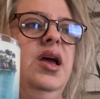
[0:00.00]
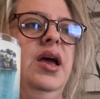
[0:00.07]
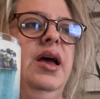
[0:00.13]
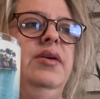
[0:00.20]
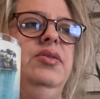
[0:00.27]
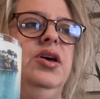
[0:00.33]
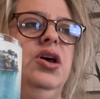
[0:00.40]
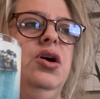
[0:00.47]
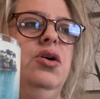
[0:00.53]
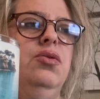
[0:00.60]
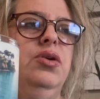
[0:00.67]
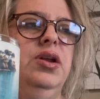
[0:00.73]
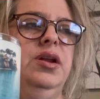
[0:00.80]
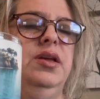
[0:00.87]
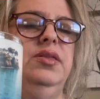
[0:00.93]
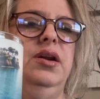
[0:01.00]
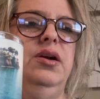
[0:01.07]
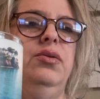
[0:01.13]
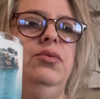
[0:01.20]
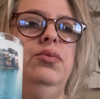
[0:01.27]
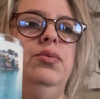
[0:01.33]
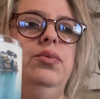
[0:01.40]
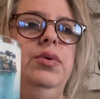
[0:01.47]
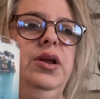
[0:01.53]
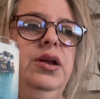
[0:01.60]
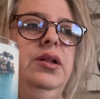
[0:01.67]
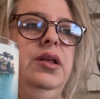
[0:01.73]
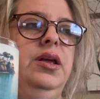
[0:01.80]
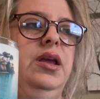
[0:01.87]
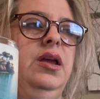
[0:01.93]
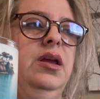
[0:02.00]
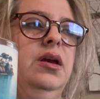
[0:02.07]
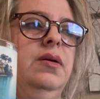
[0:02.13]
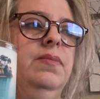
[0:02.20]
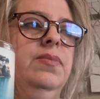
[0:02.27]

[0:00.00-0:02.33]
and the coconut that are really